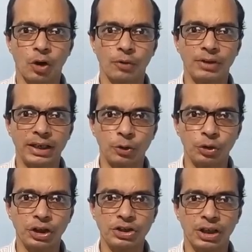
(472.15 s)
of the
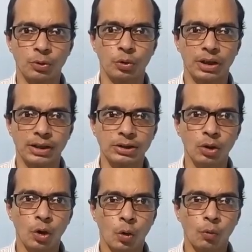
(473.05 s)
equity shareholders
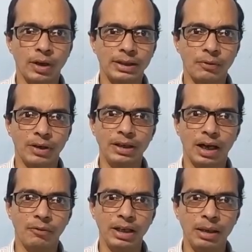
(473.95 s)
over the fund
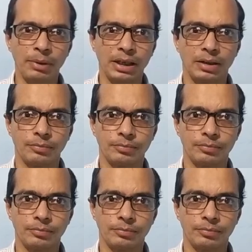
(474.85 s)
available.